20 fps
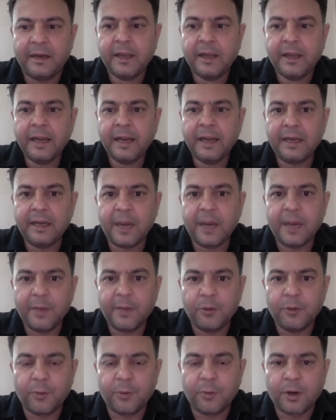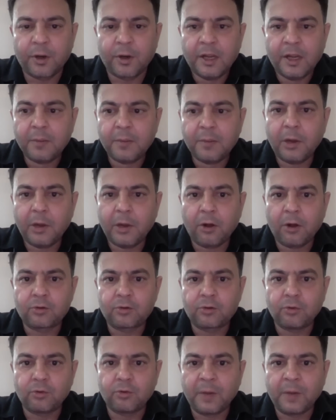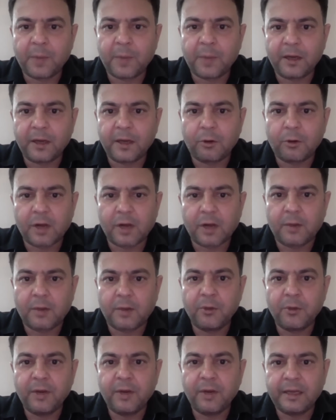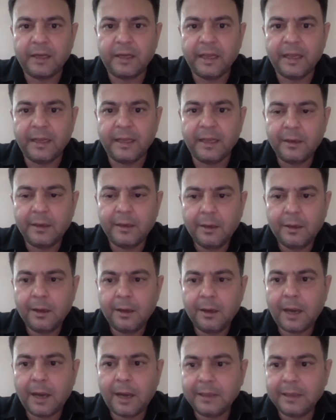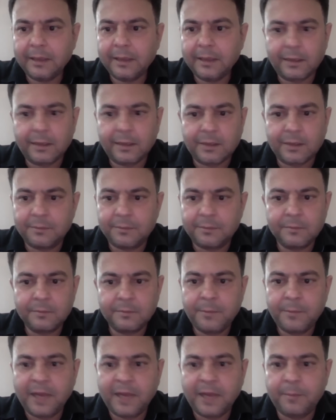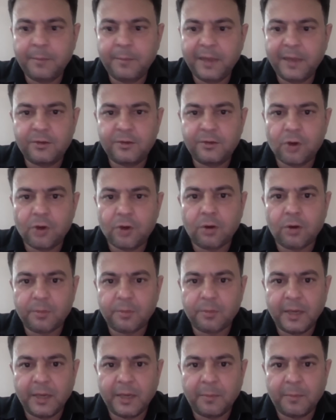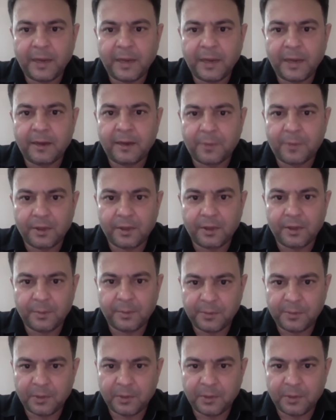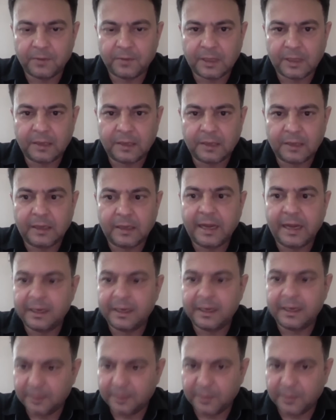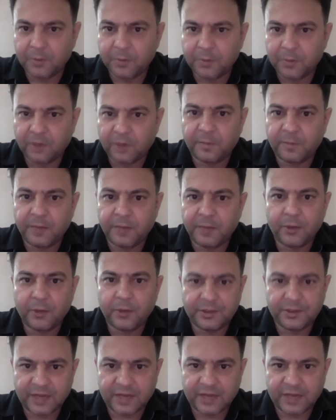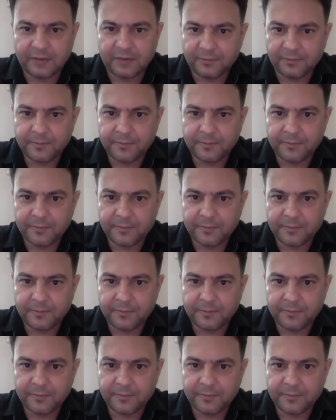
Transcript: Entire Manipur belongs to one particular community. I think it's a big, big joke being played upon the people of the country and the people of Manipur itself.